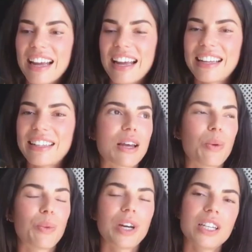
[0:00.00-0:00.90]
And
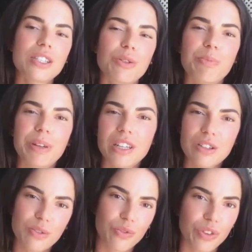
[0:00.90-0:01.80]
what is your
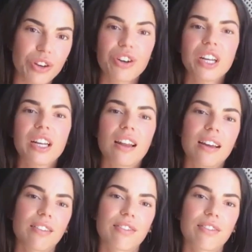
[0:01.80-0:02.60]
biggest fear in life?